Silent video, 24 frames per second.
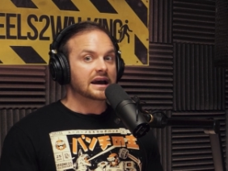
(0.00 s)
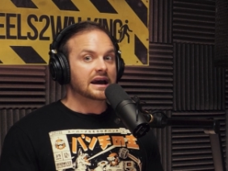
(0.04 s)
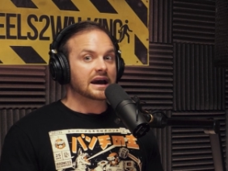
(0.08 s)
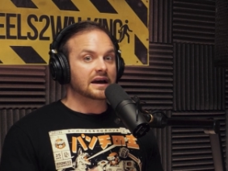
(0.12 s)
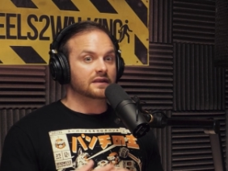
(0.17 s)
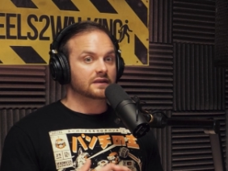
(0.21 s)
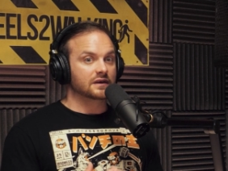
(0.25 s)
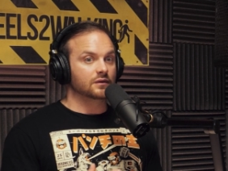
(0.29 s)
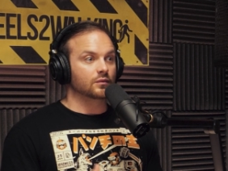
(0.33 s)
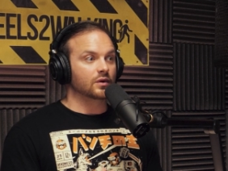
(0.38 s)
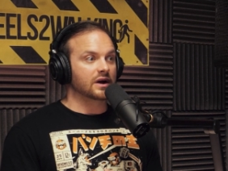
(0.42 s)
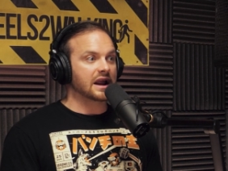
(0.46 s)

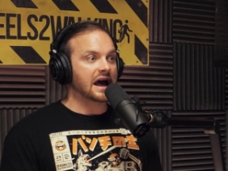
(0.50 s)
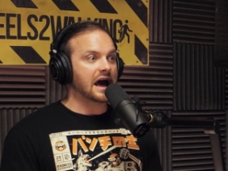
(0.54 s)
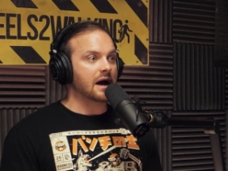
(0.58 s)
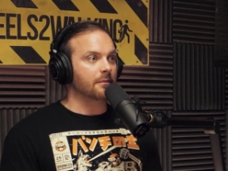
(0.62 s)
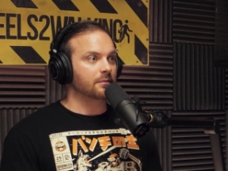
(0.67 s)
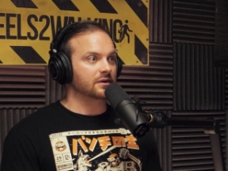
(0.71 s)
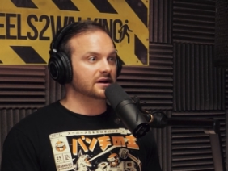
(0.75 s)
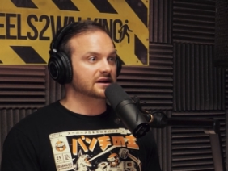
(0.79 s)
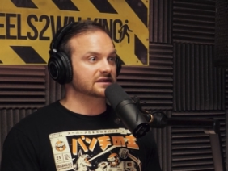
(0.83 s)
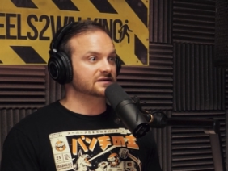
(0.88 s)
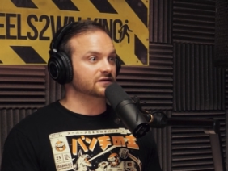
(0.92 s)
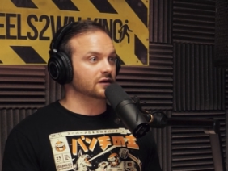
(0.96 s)
And then what
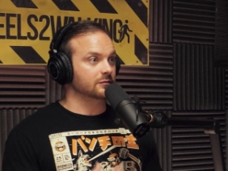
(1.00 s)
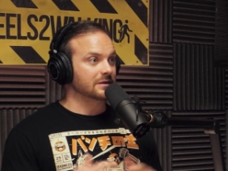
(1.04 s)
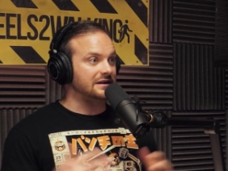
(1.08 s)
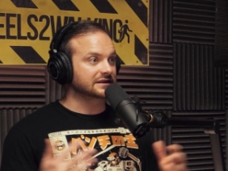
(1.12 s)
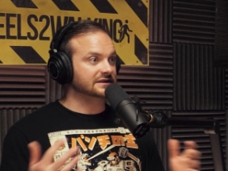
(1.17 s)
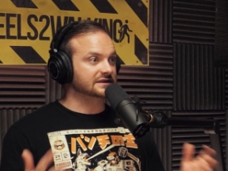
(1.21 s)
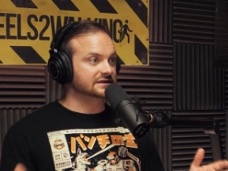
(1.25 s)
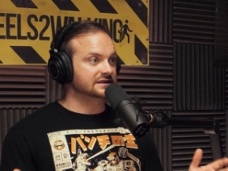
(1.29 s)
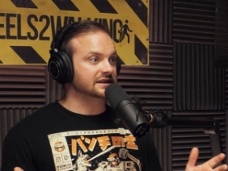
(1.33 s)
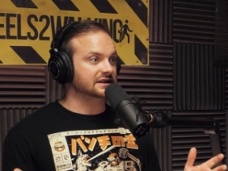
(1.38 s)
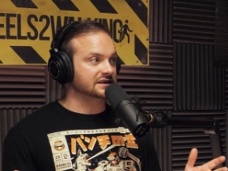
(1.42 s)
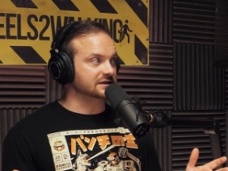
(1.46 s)
happened is for
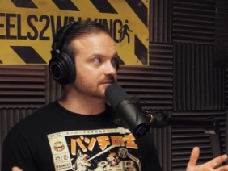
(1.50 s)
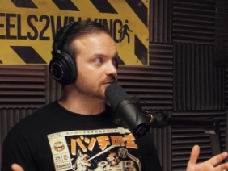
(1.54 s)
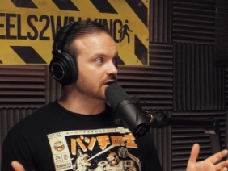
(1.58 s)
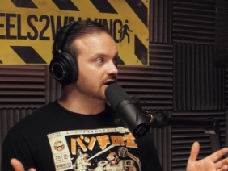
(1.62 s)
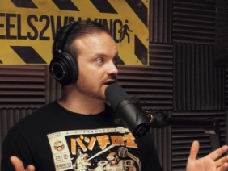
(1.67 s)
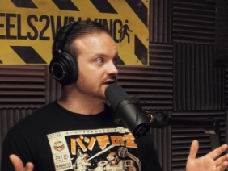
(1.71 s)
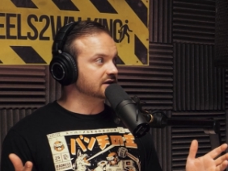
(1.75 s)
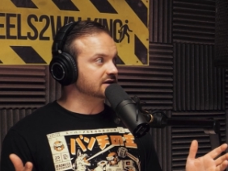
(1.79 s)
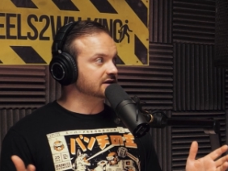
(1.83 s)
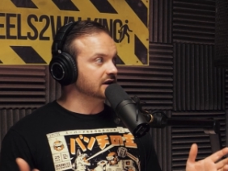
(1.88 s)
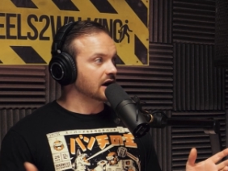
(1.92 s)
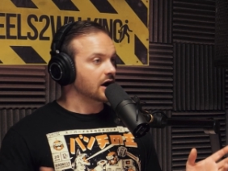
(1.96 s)
about 6
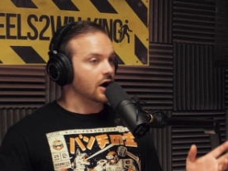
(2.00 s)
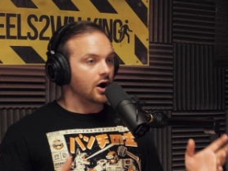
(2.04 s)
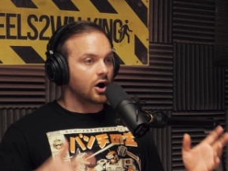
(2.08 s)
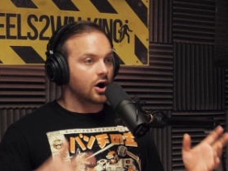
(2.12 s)
months,